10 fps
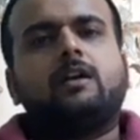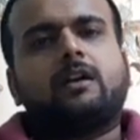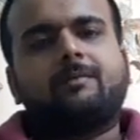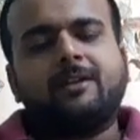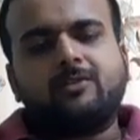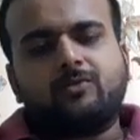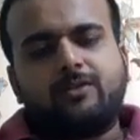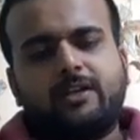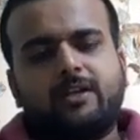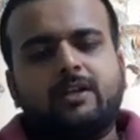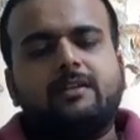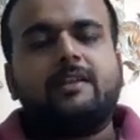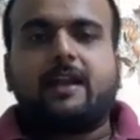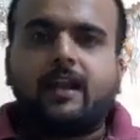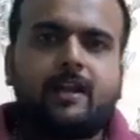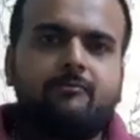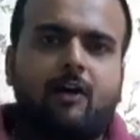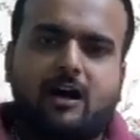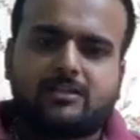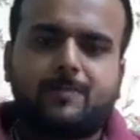Coming to the narrative
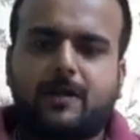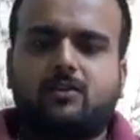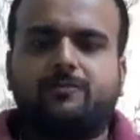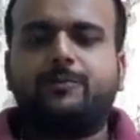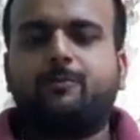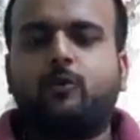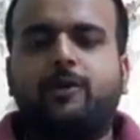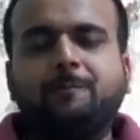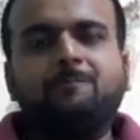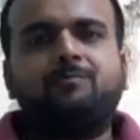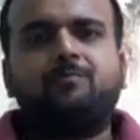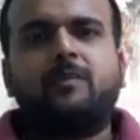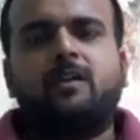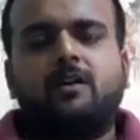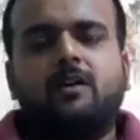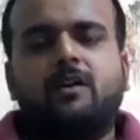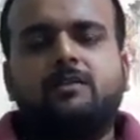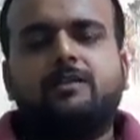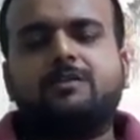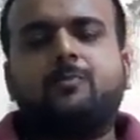aspect of the poem,
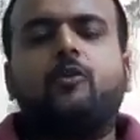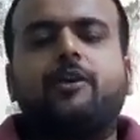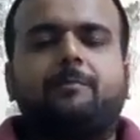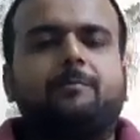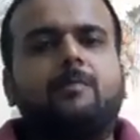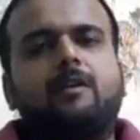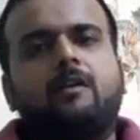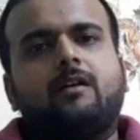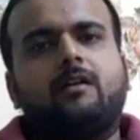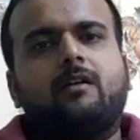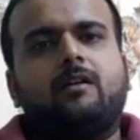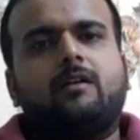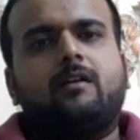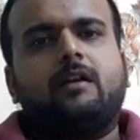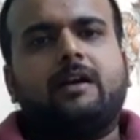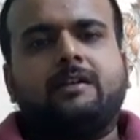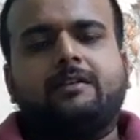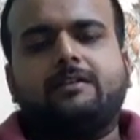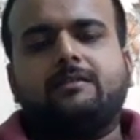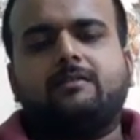this poem
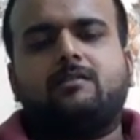and